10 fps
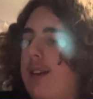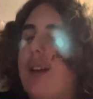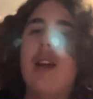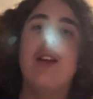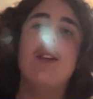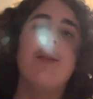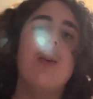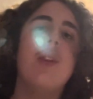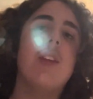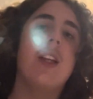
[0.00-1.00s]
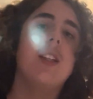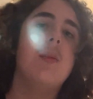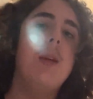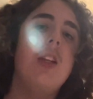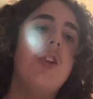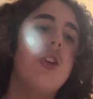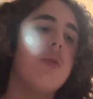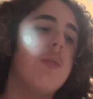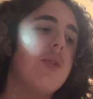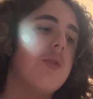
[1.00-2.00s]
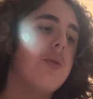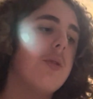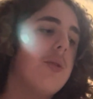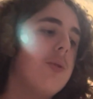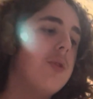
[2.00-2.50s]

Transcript: And it's like a speed adjustment screw,